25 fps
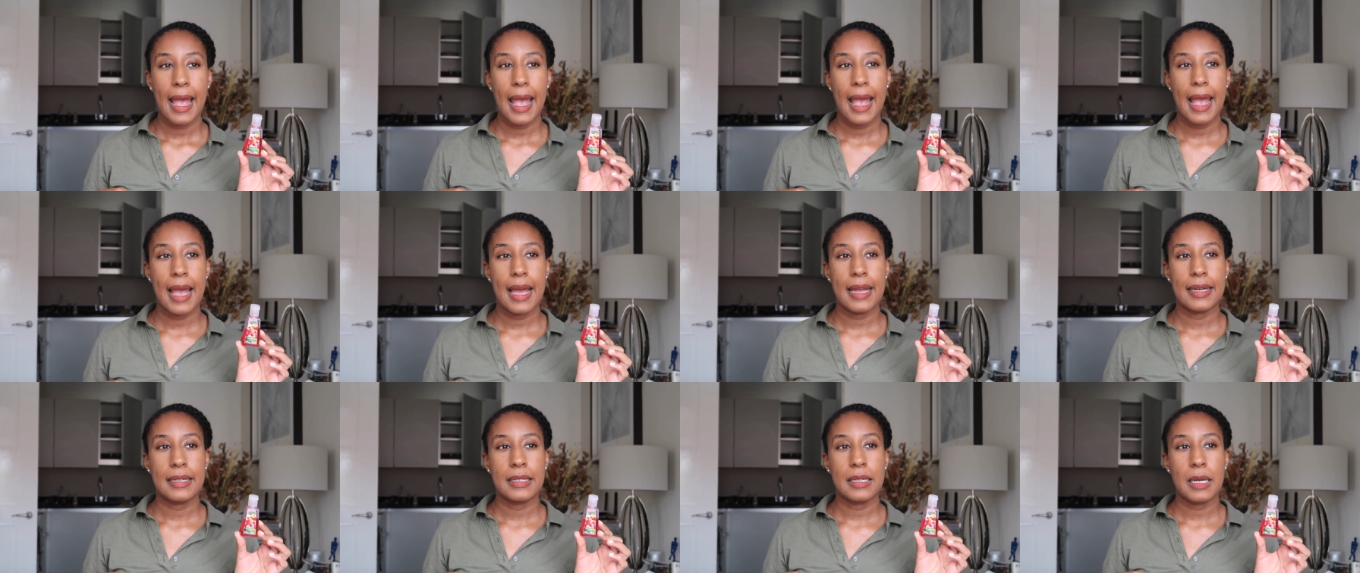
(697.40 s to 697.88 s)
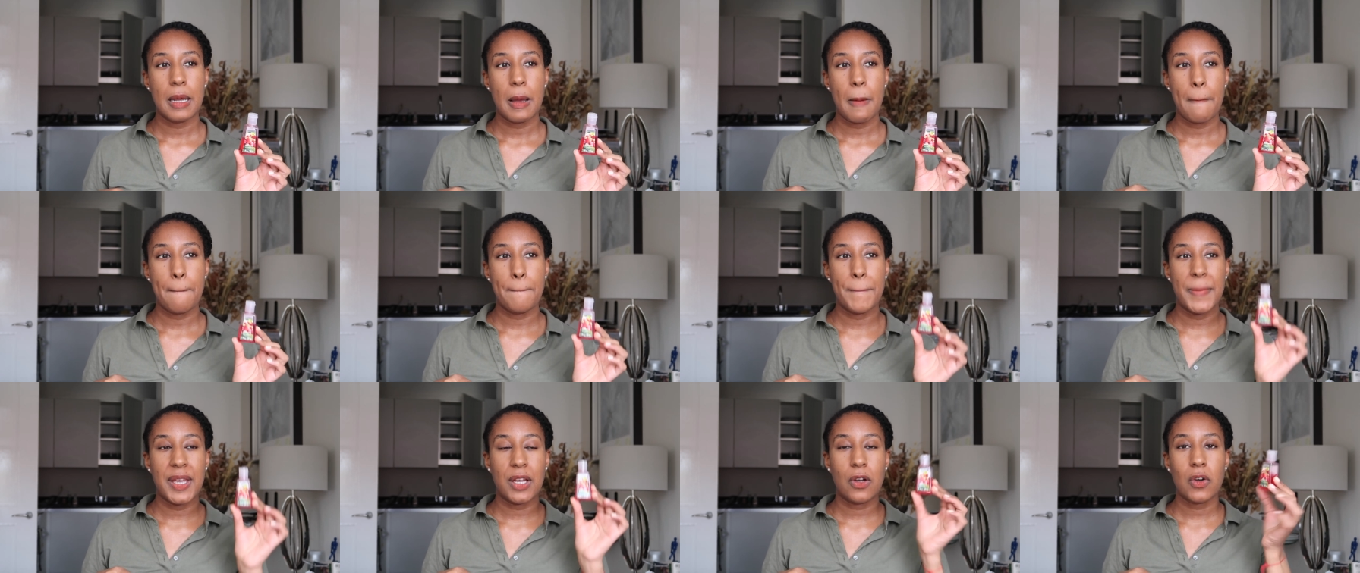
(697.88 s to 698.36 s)
And
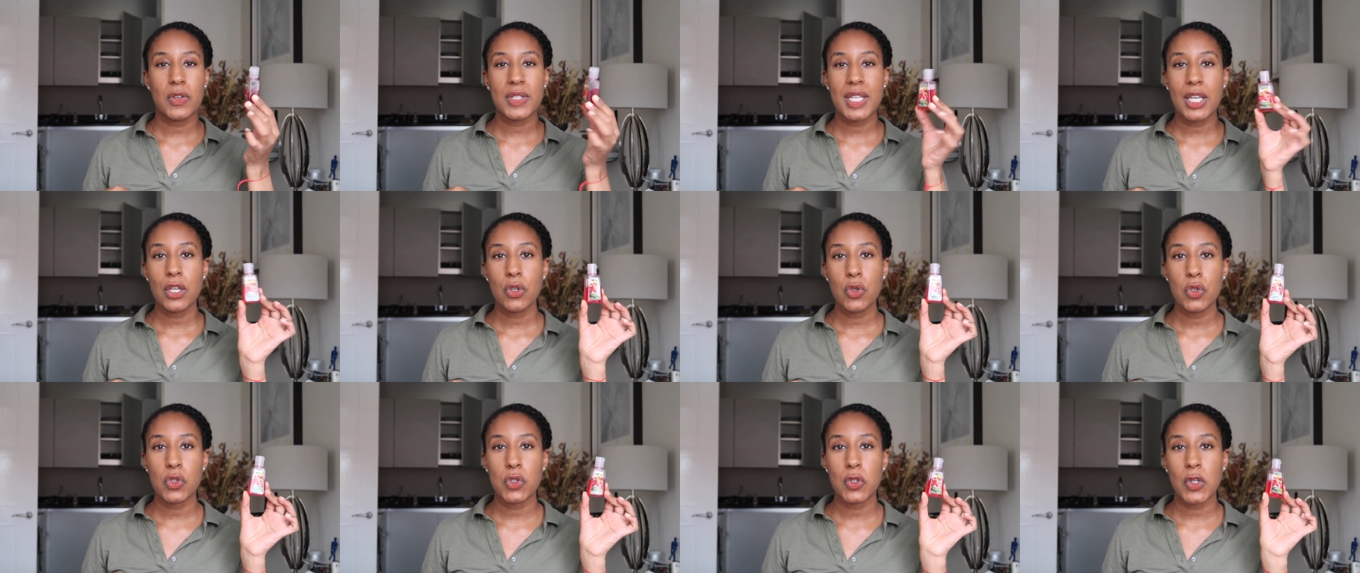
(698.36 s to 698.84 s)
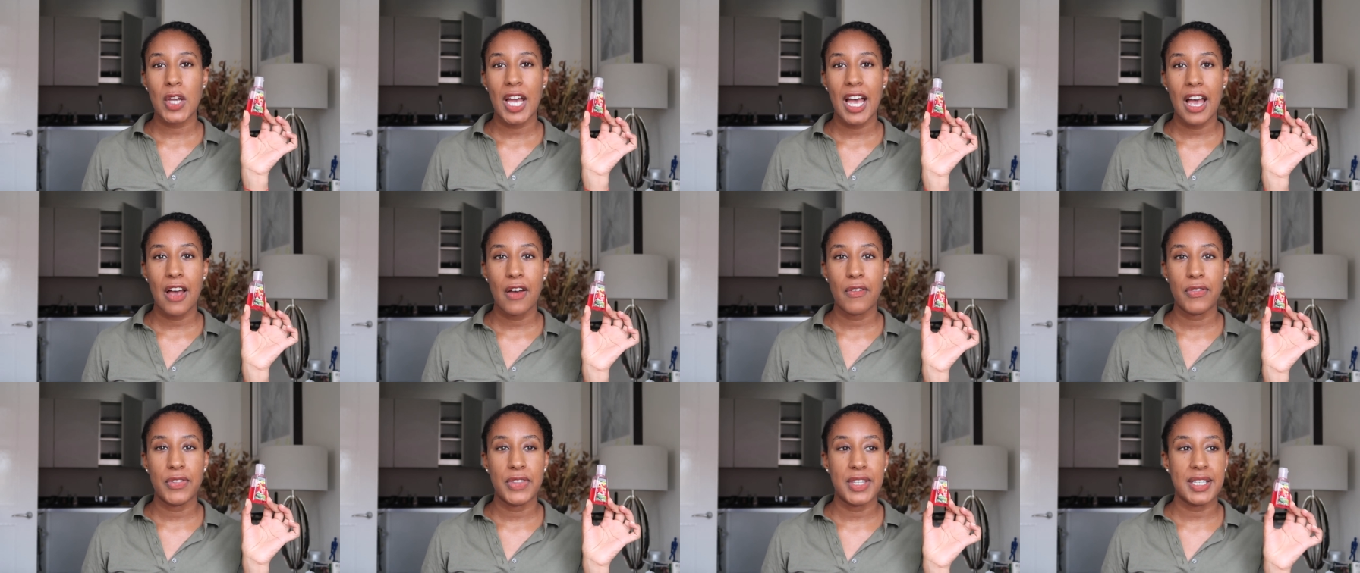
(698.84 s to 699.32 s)
because I used to
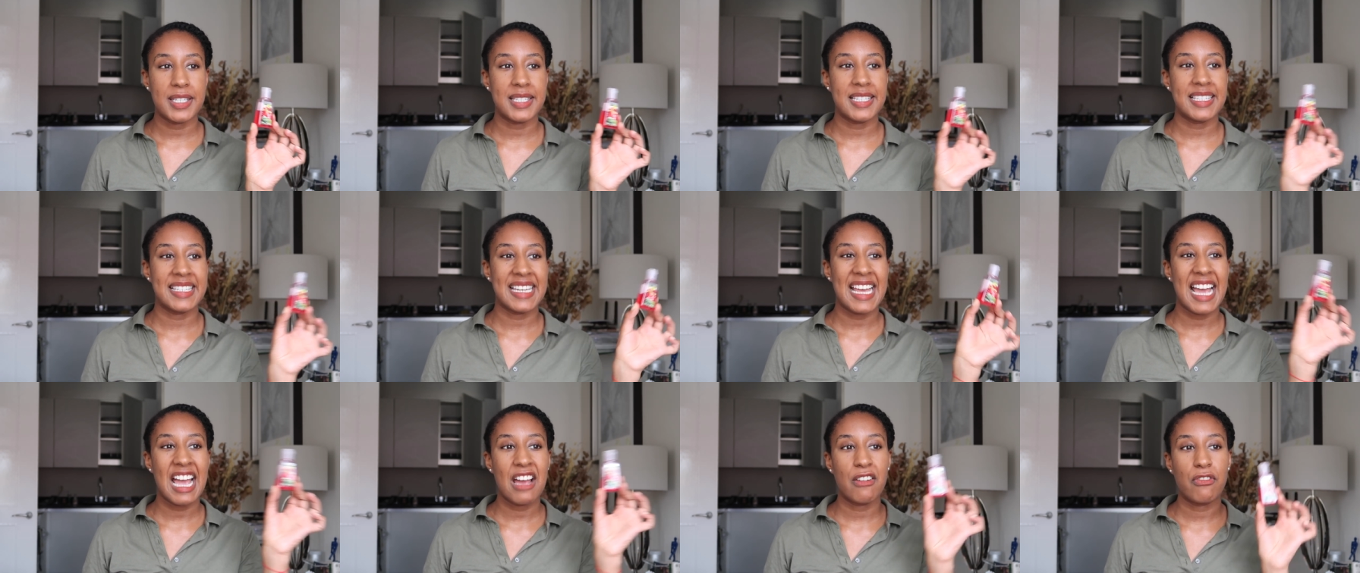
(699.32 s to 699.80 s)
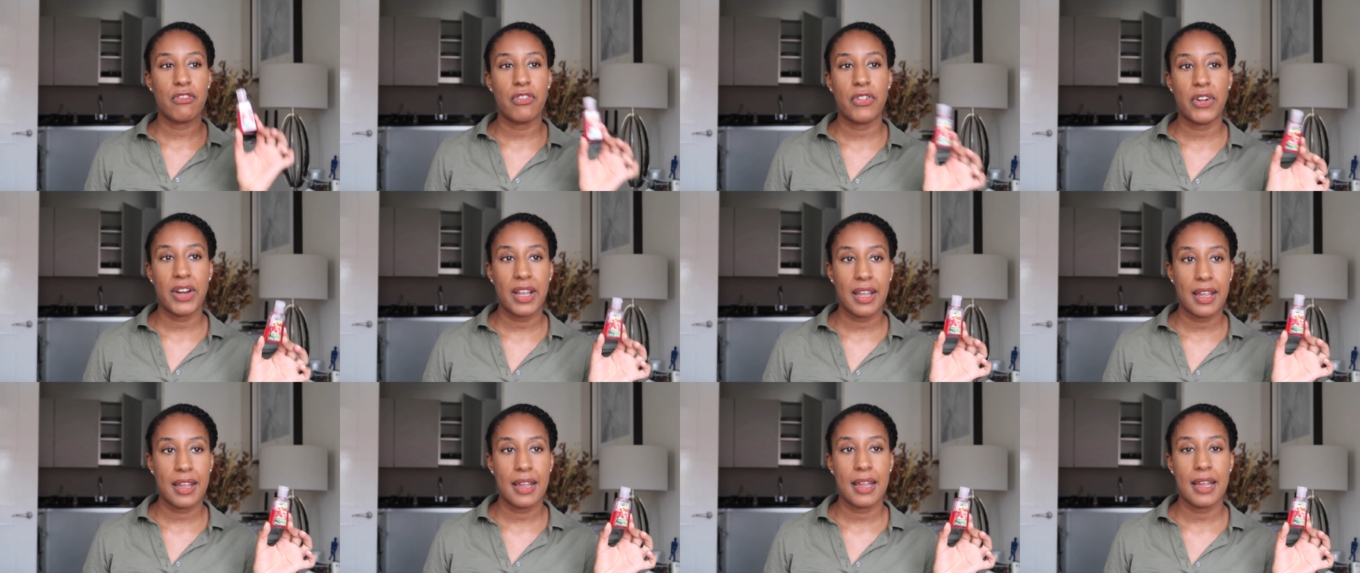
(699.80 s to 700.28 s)
have this in
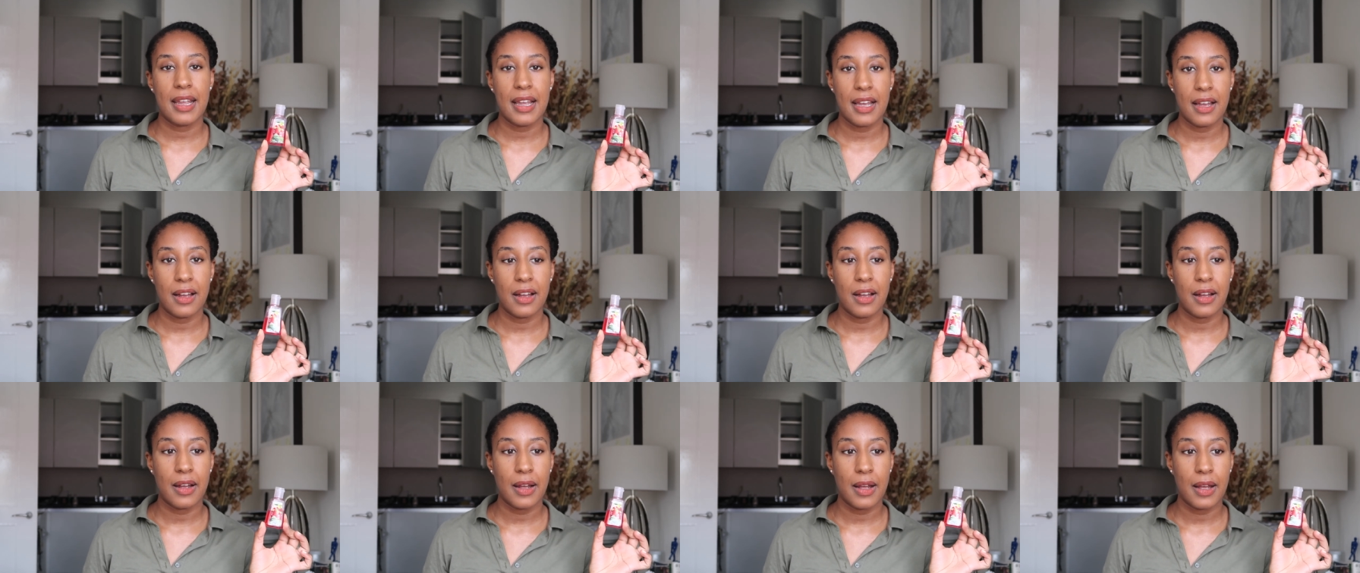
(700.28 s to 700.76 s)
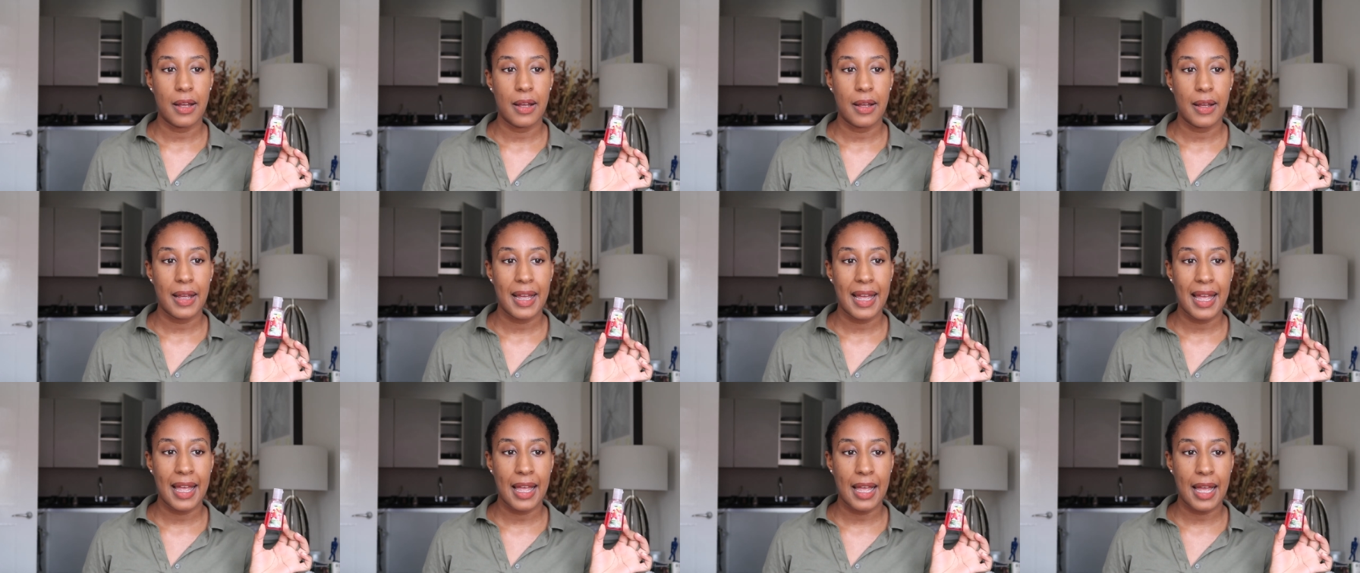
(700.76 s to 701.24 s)
every
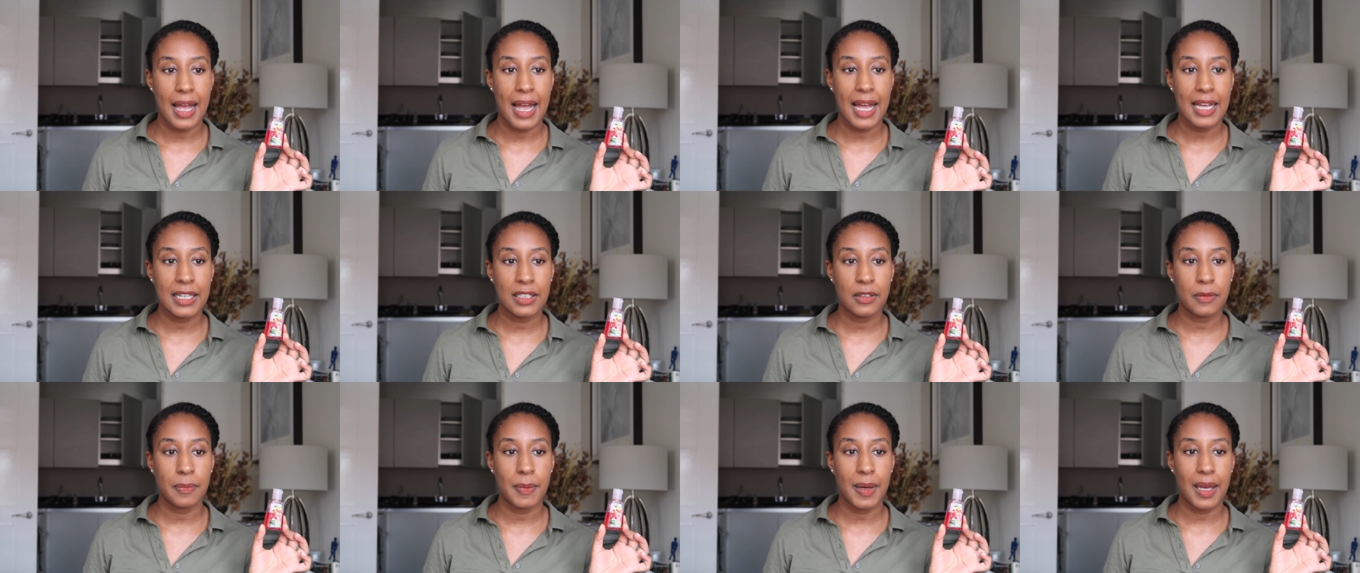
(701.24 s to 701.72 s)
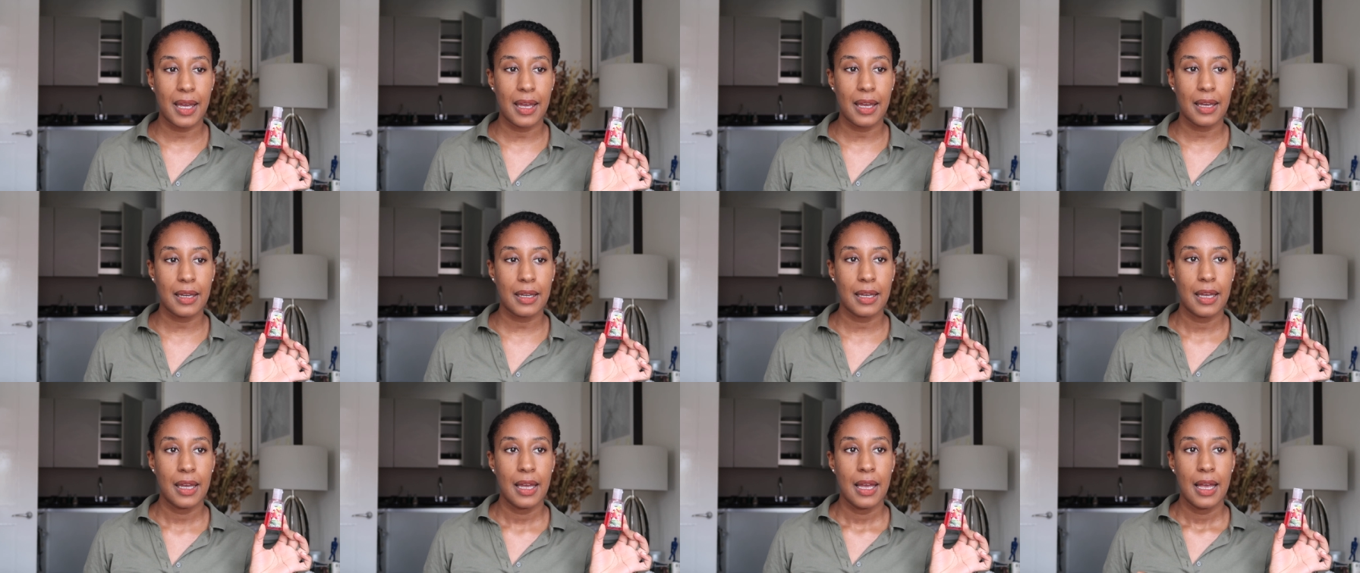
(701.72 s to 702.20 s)

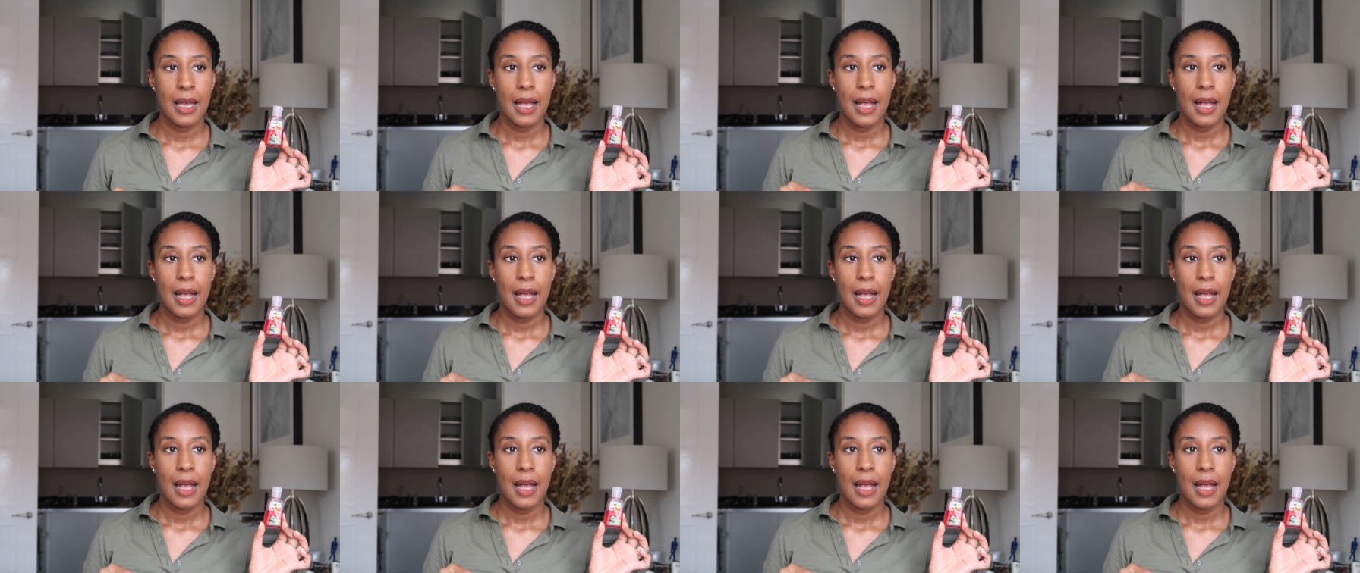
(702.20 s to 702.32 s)
handbag,